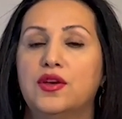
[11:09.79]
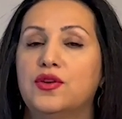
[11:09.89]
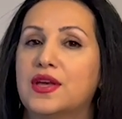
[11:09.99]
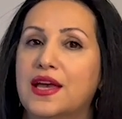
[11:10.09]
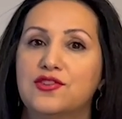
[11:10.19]

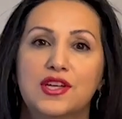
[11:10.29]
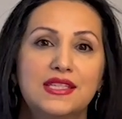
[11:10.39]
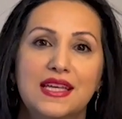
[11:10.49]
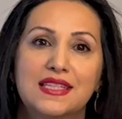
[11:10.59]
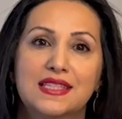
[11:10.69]
you can
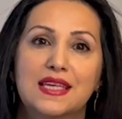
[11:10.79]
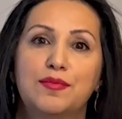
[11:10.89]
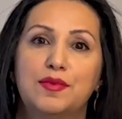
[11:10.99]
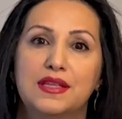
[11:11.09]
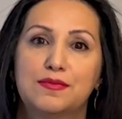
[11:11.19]
just
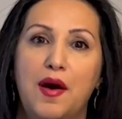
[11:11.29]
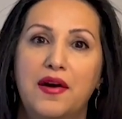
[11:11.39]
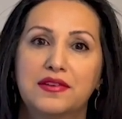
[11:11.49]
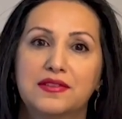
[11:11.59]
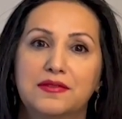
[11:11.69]
skip this
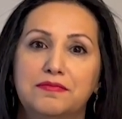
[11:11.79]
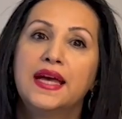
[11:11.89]
part.